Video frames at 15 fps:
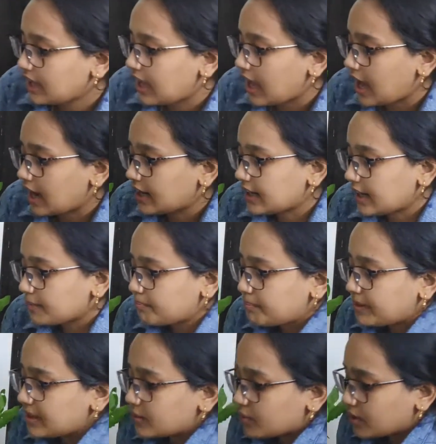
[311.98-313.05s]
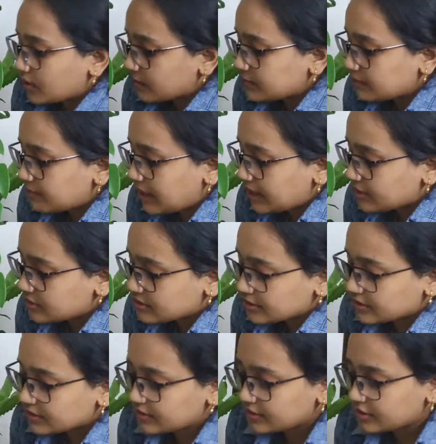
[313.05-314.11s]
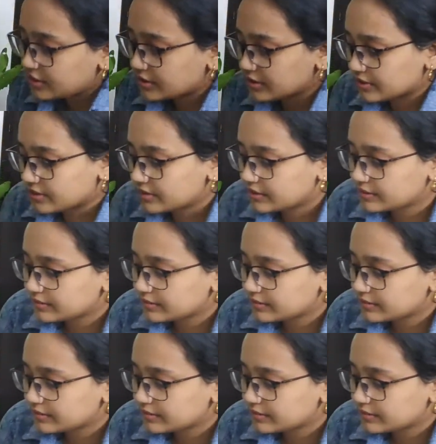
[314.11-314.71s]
and I pinned one of the branches here